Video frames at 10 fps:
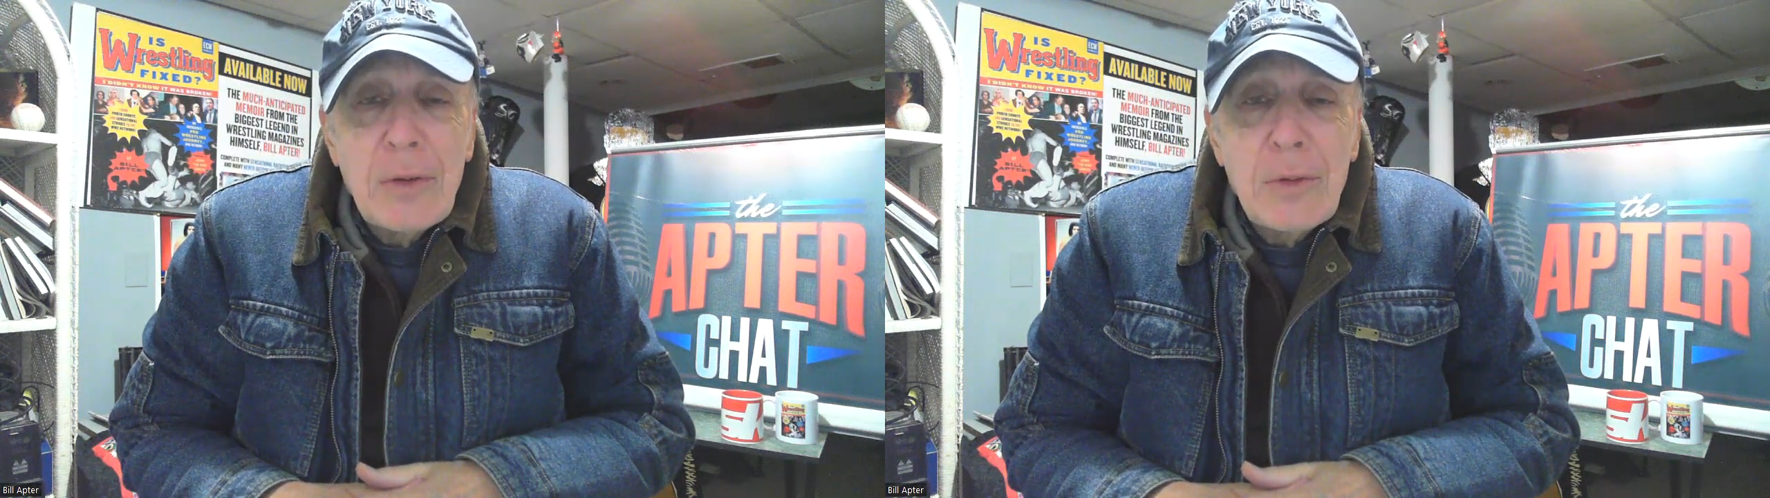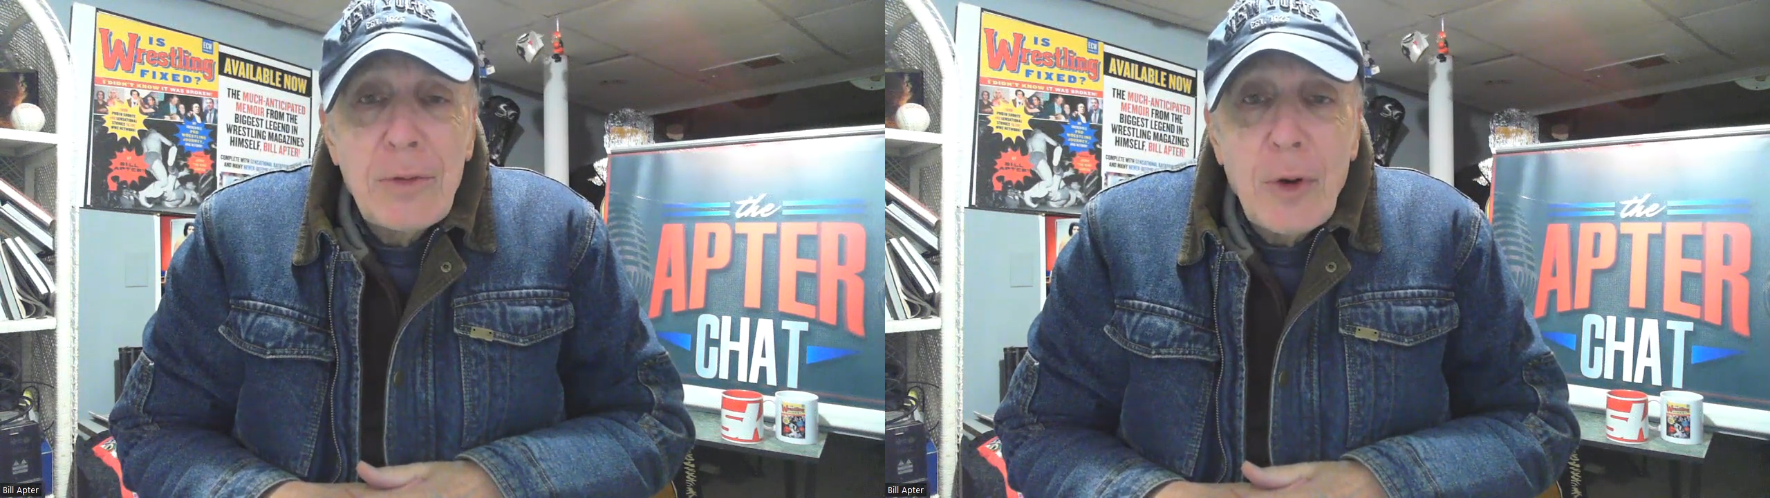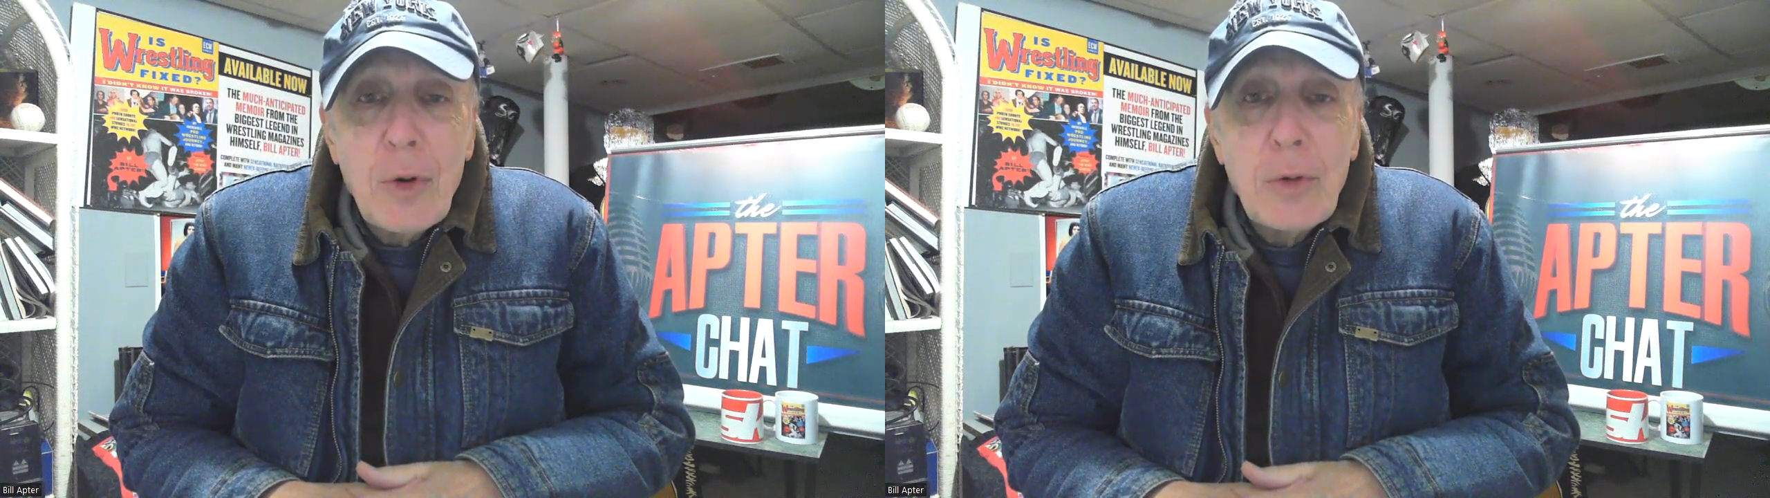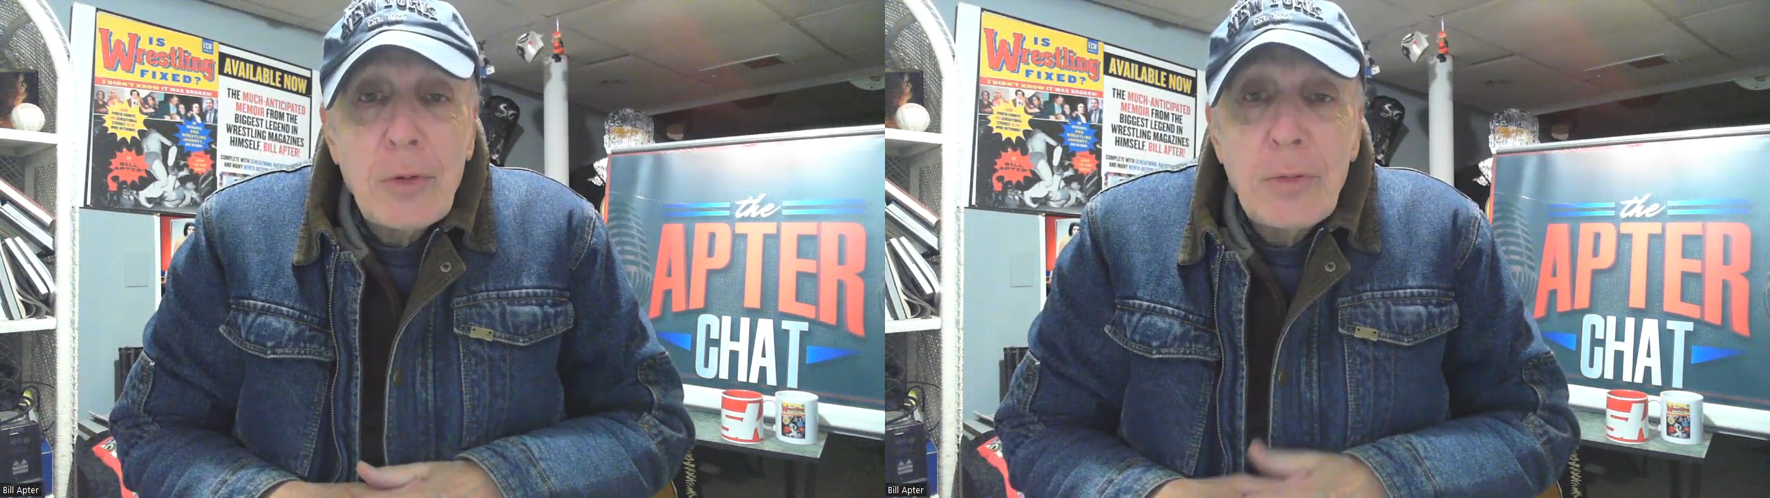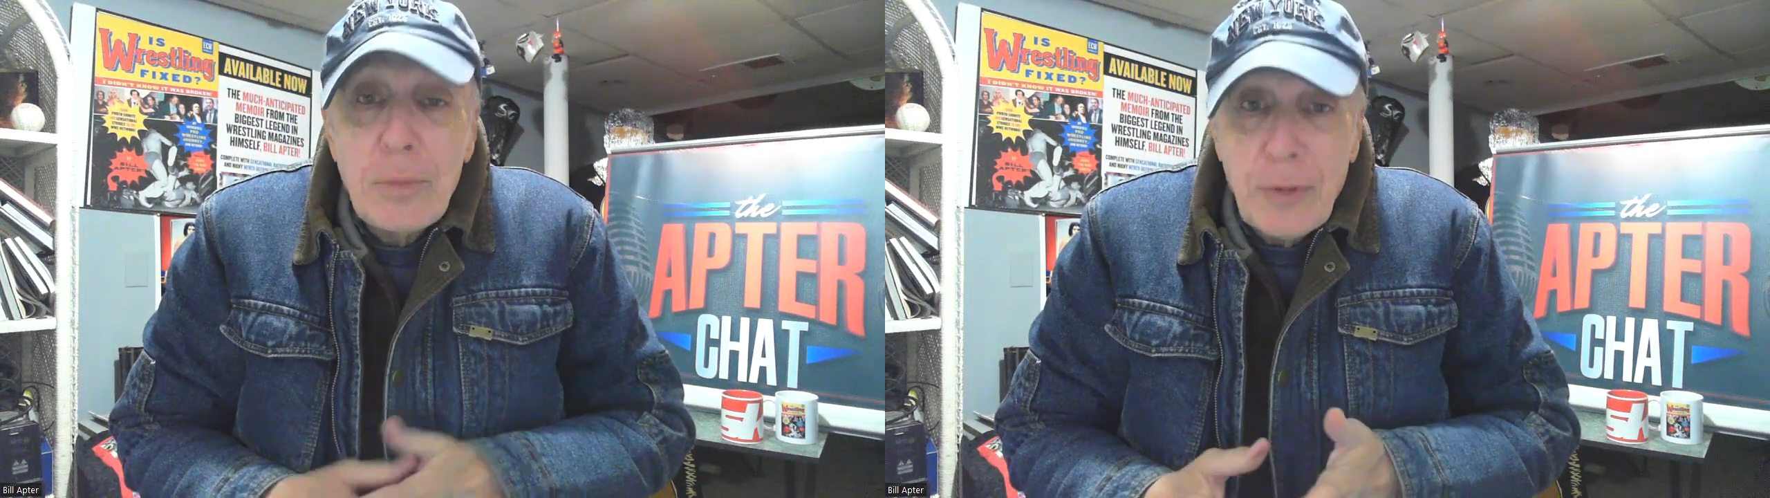
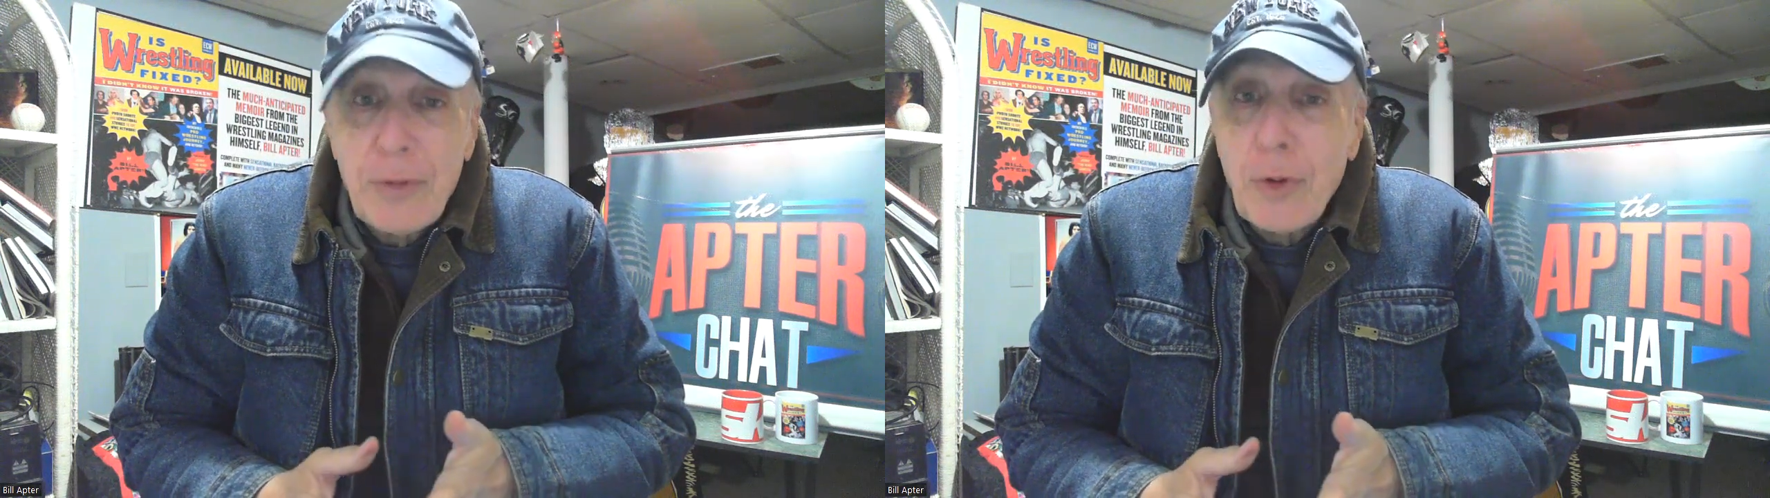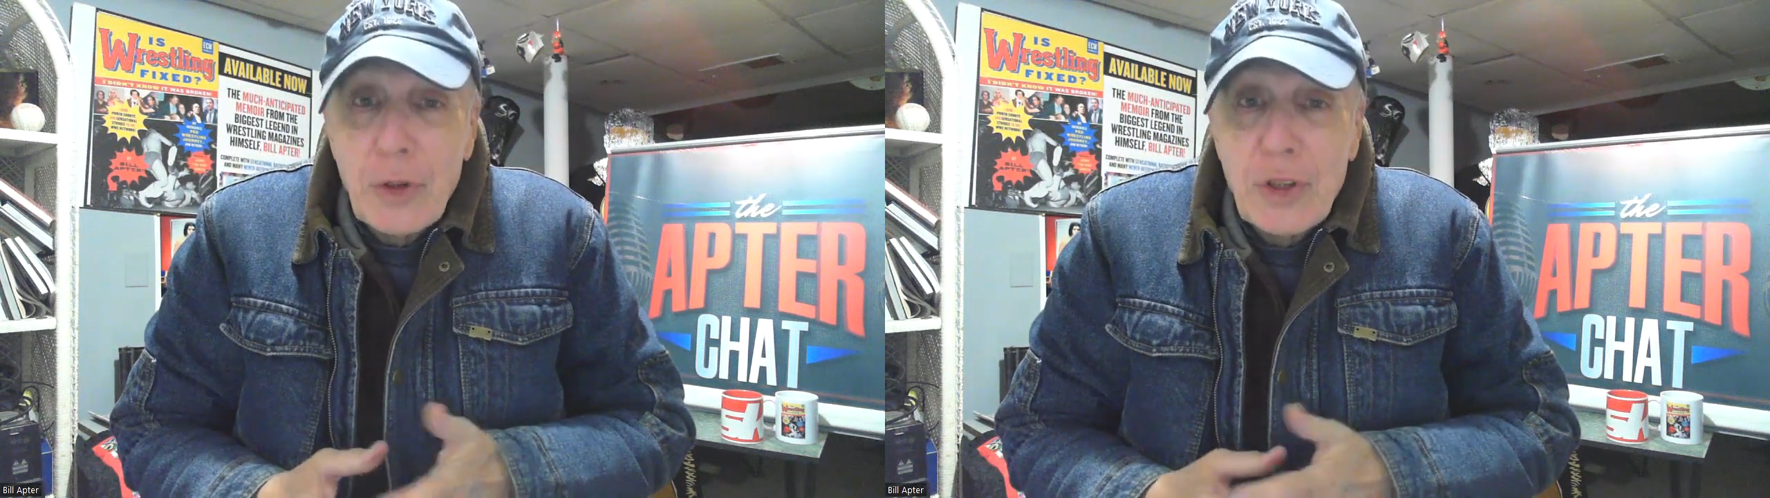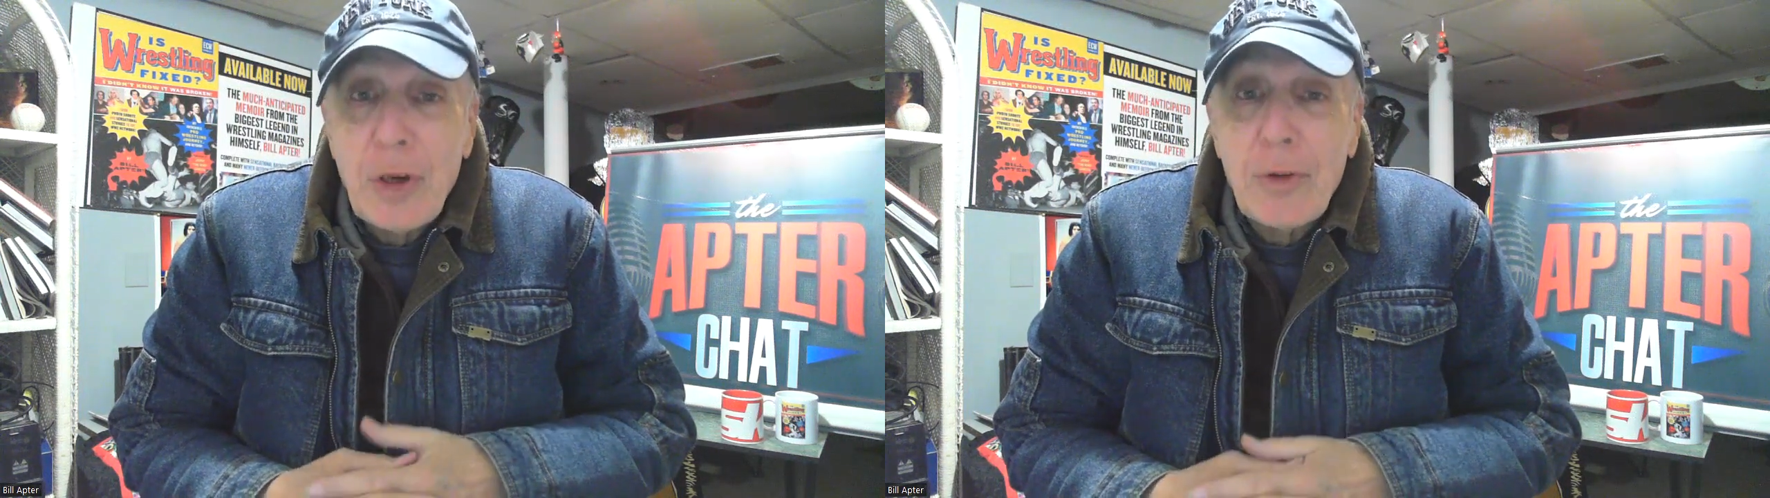phone before cell